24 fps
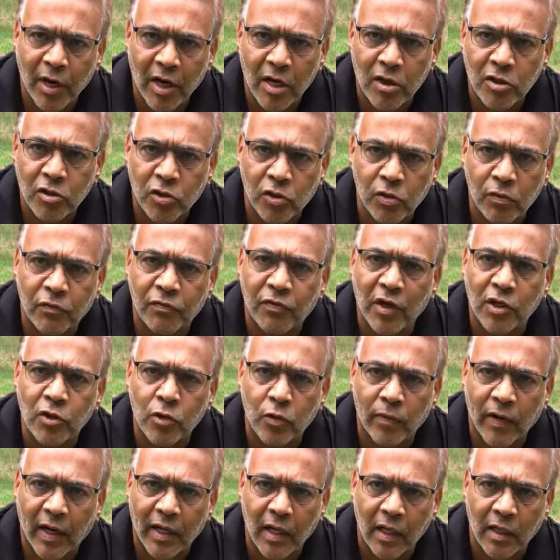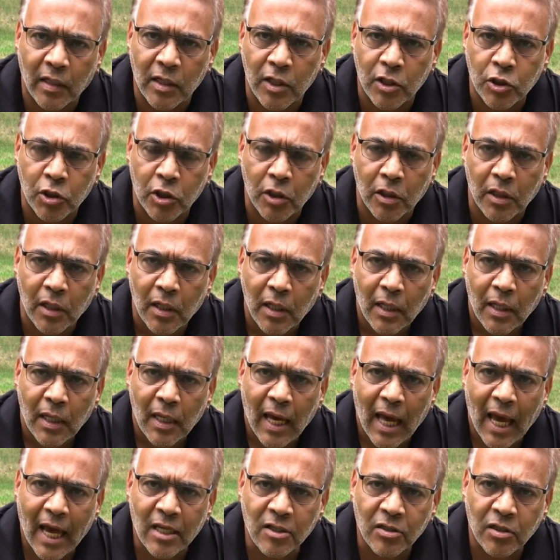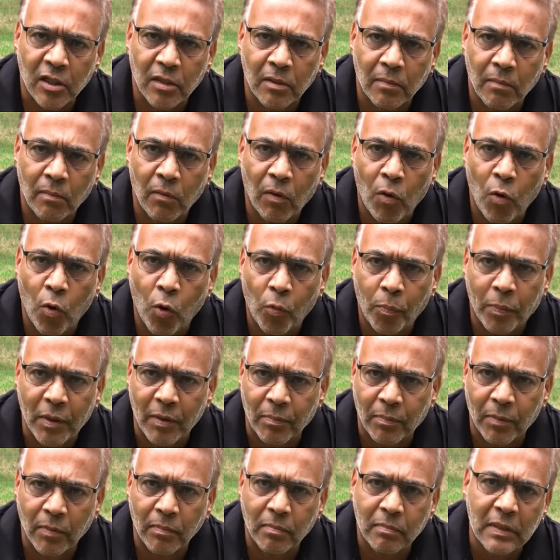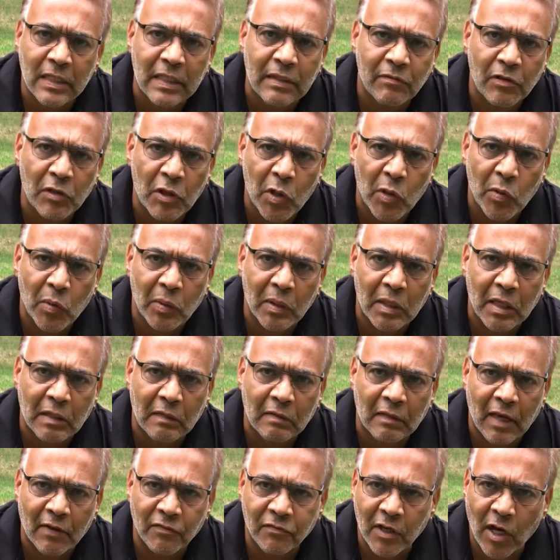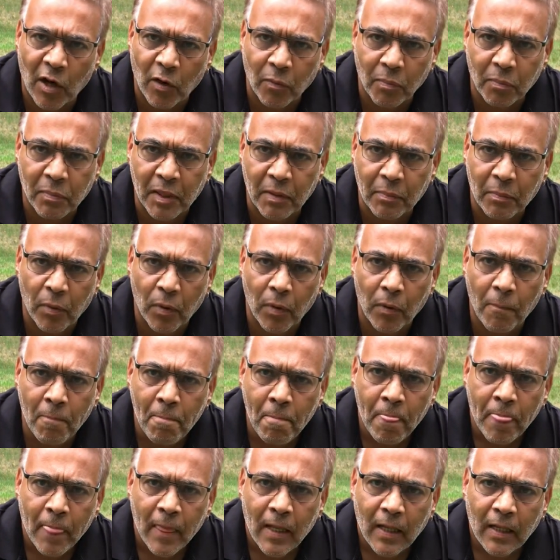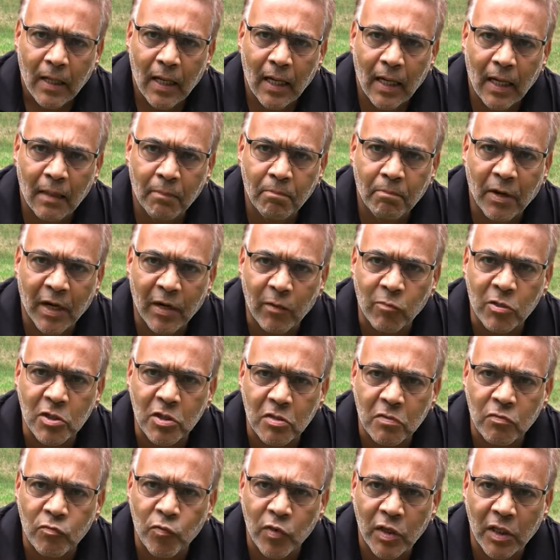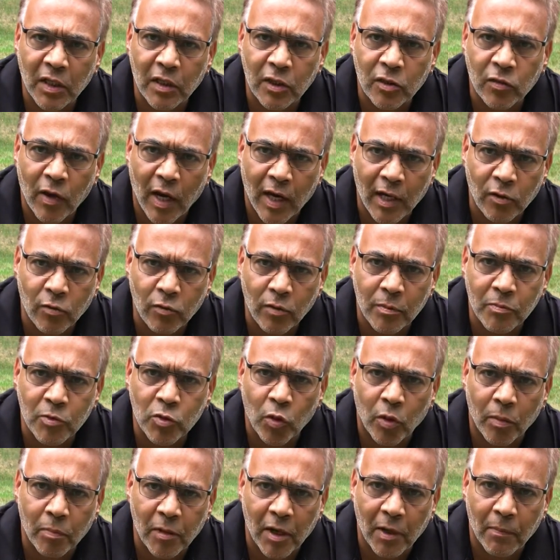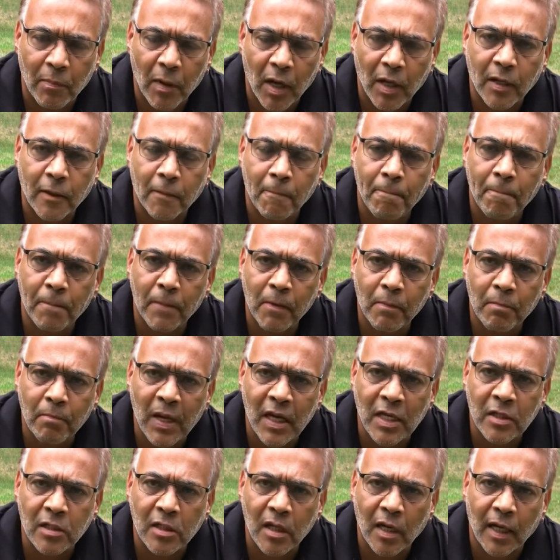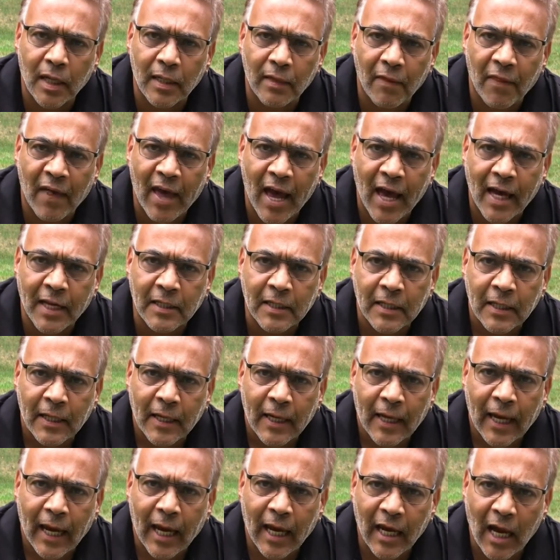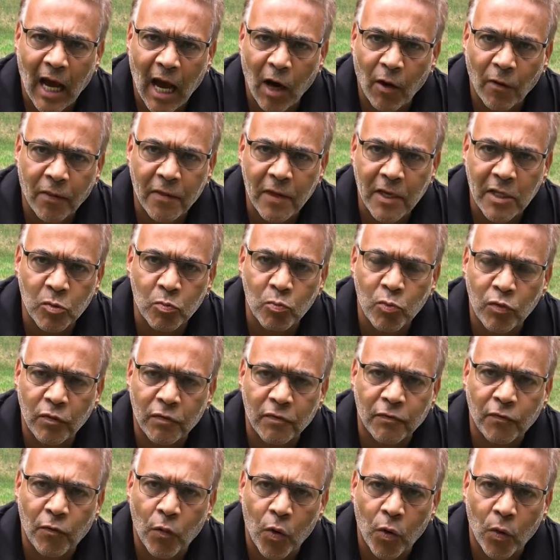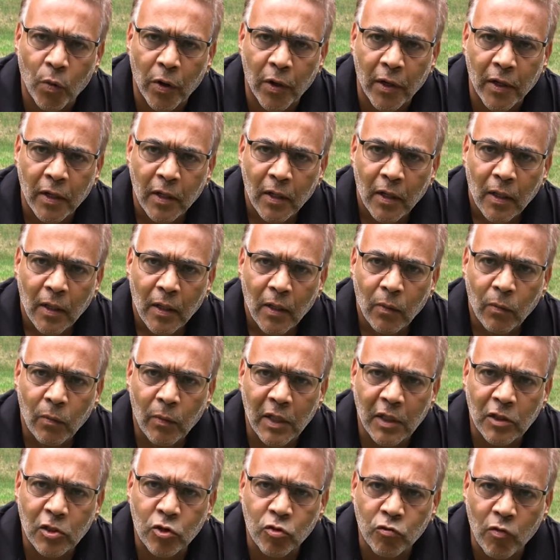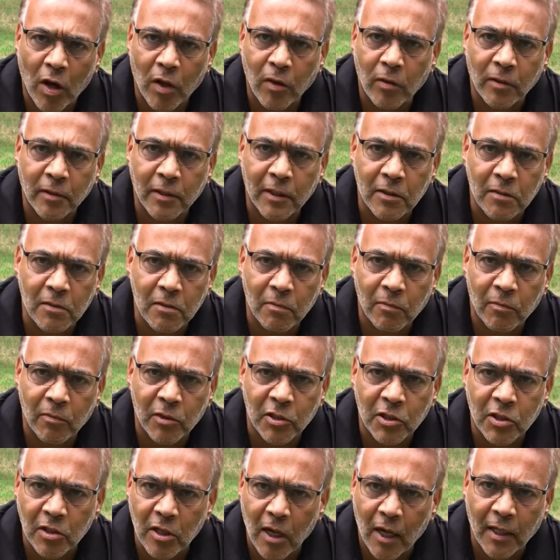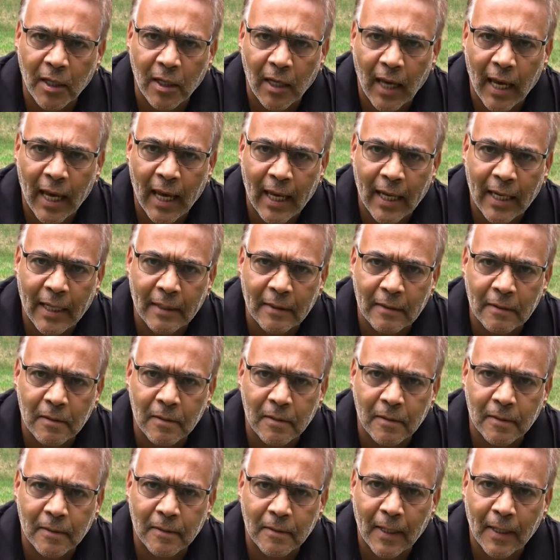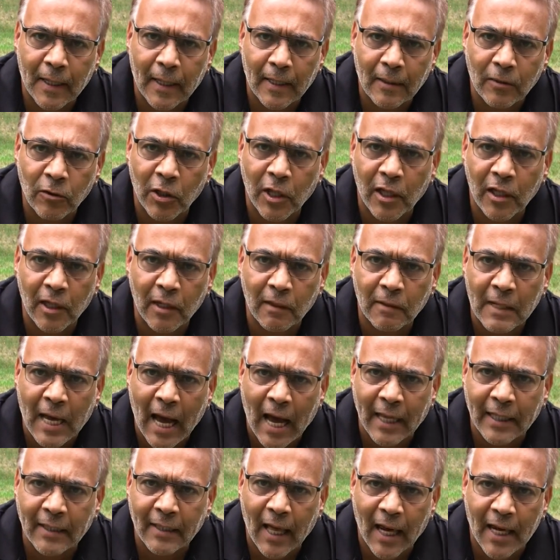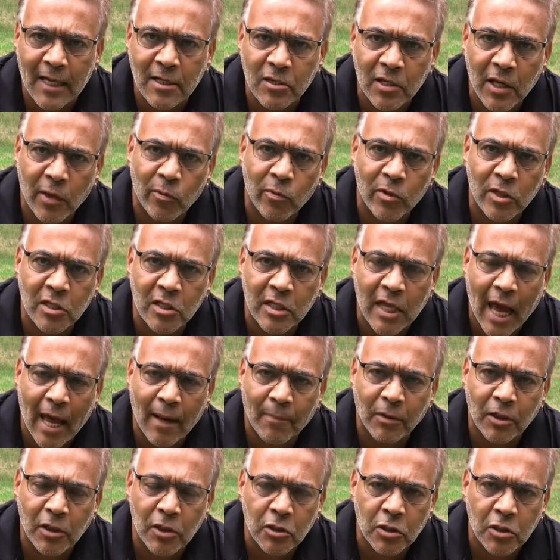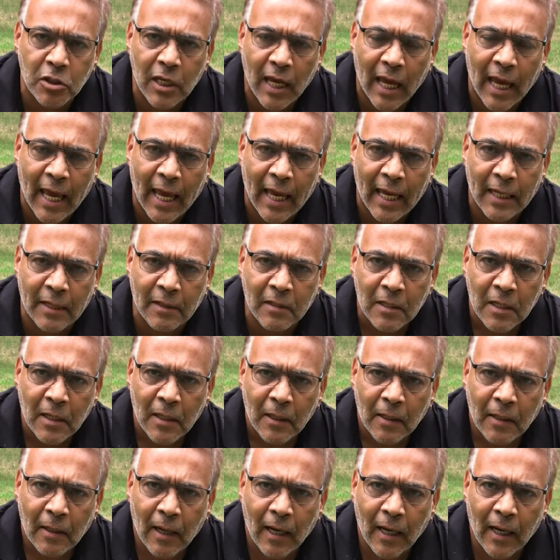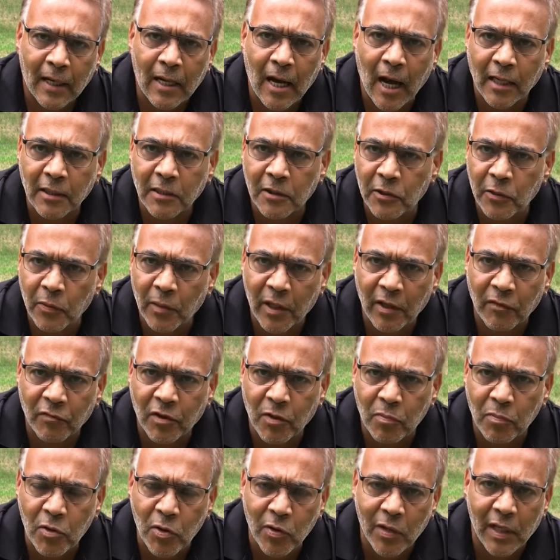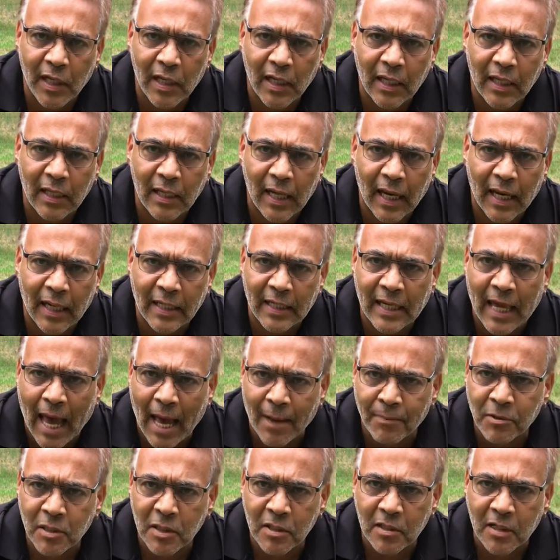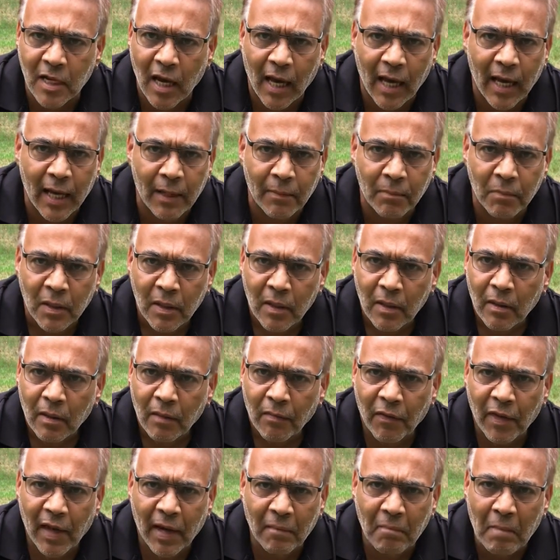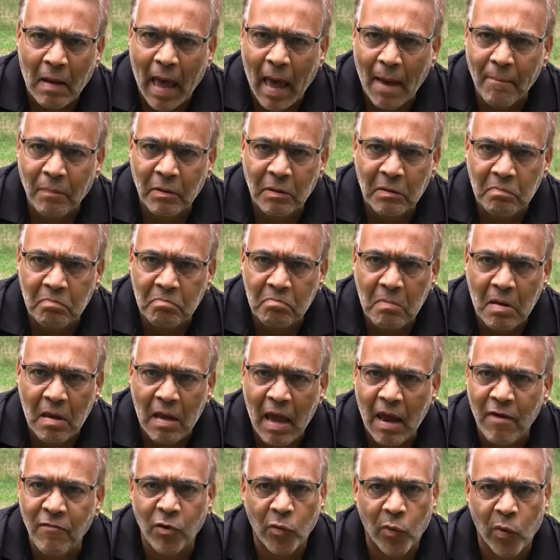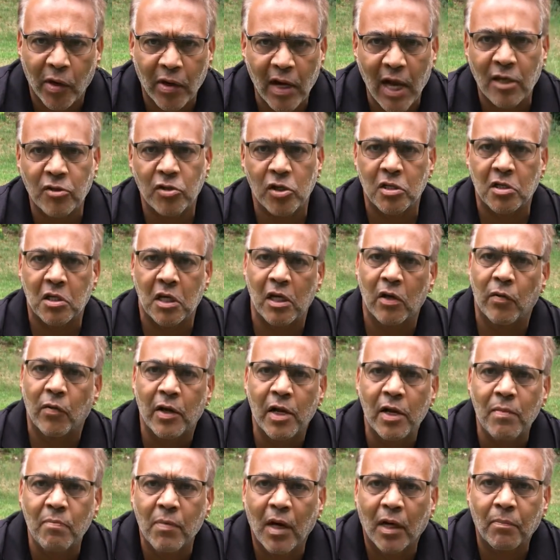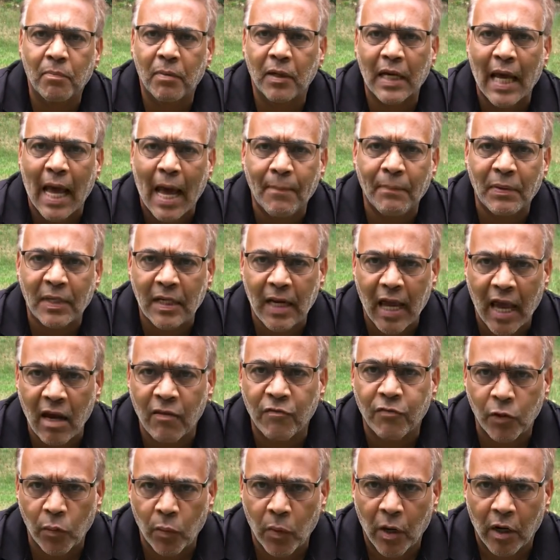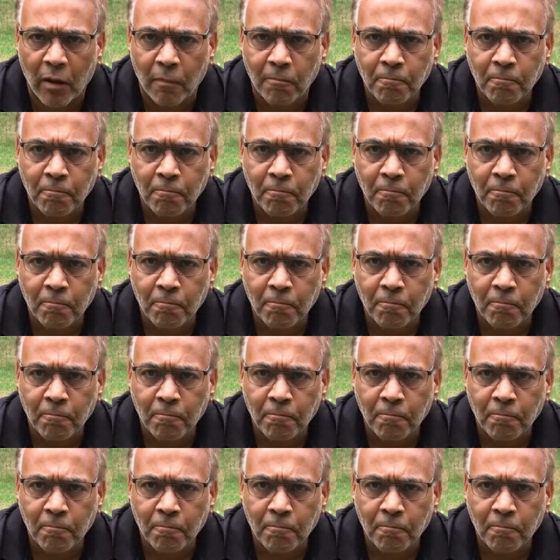us to federal recognition as a whole people, even though it left out people, but it was really trying to absorb Nipmuc. Based on that and how things moved forward, we struggled and were stuck, and looking at guidelines that were established and continuity of community and gaps in time that happen everywhere, not just here in Nipmuc, but happen everywhere.